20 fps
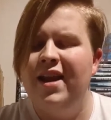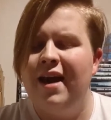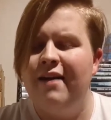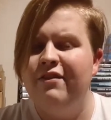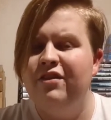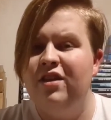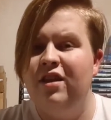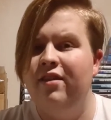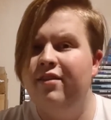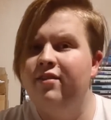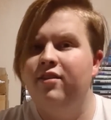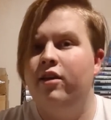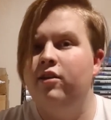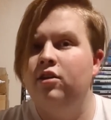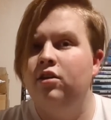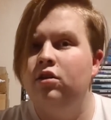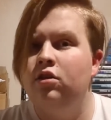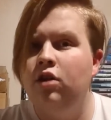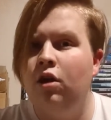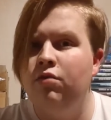having these
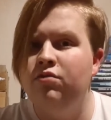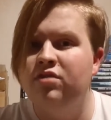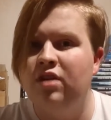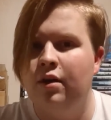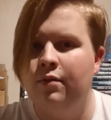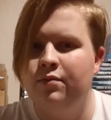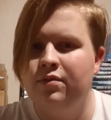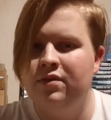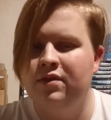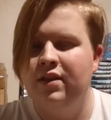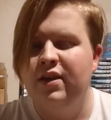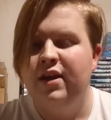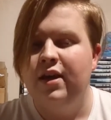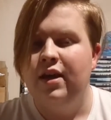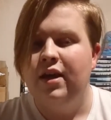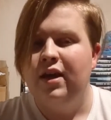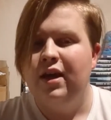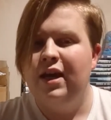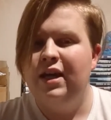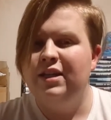sudden close-ups,
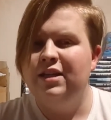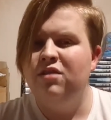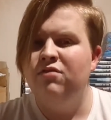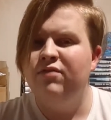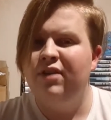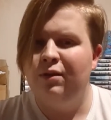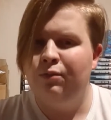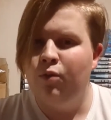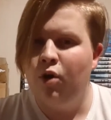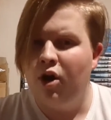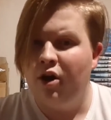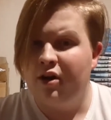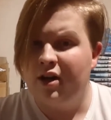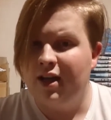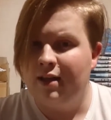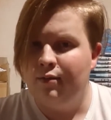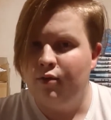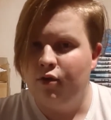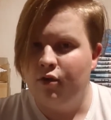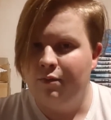it didn't really work
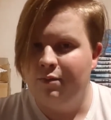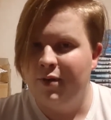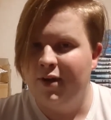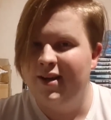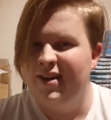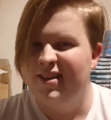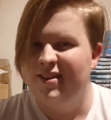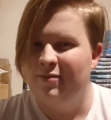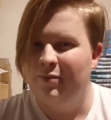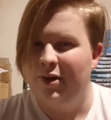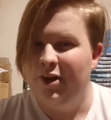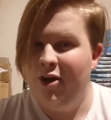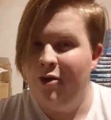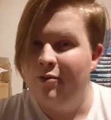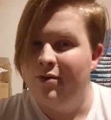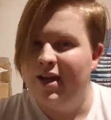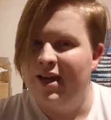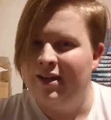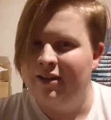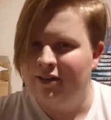anymore because we know
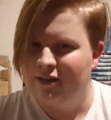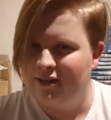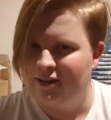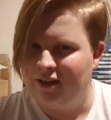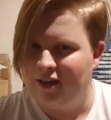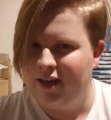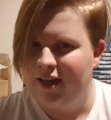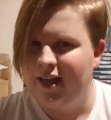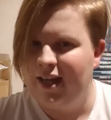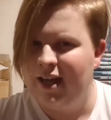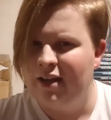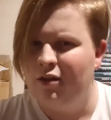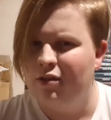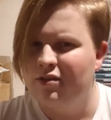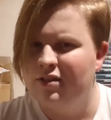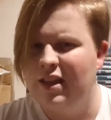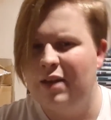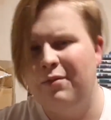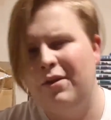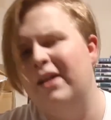what it looks like. And
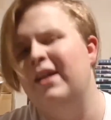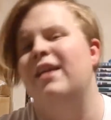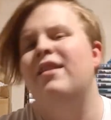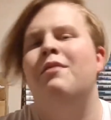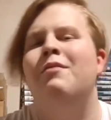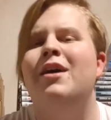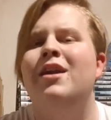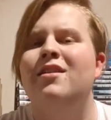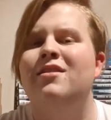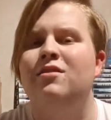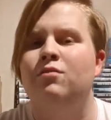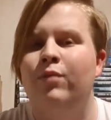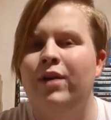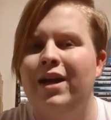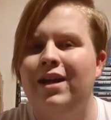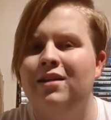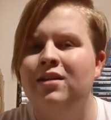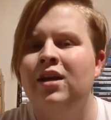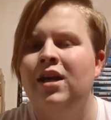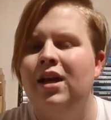also, they were edited
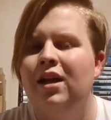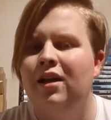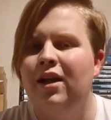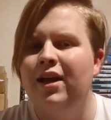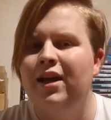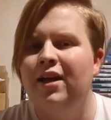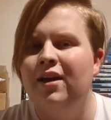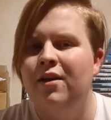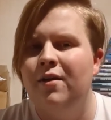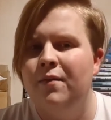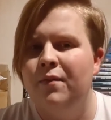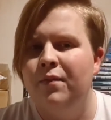weird. Like,